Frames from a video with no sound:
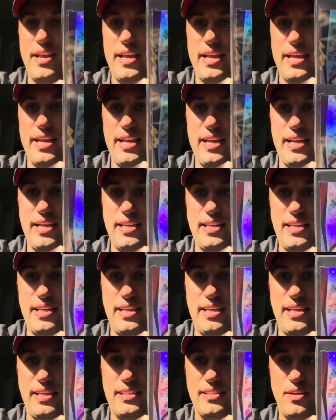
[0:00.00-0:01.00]
And
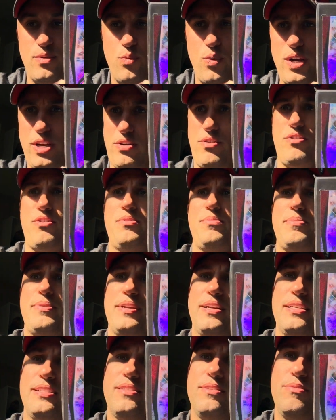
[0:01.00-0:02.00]
he said, what group?
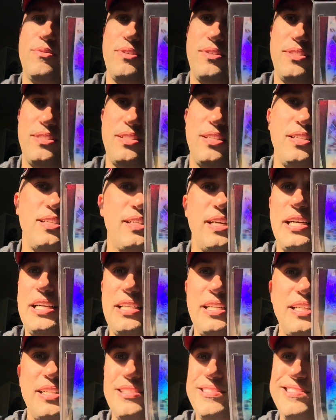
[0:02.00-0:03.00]
And I said, well, it's the
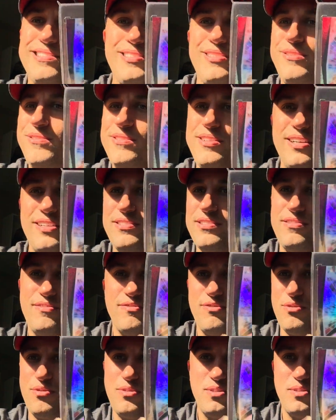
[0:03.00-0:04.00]
90s to
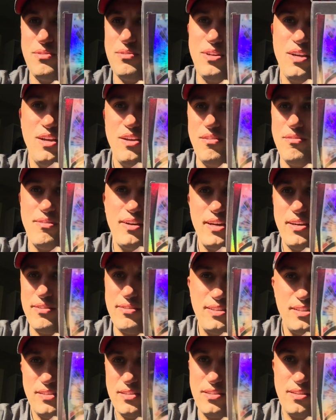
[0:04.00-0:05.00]
2004 rare
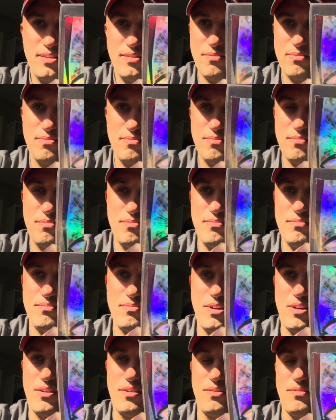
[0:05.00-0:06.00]
insert
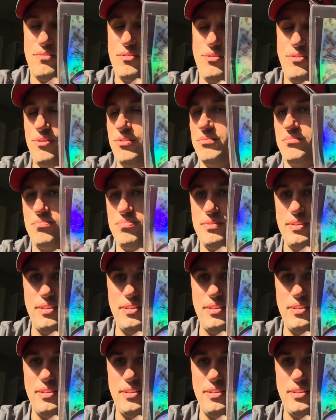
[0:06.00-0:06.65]
card group.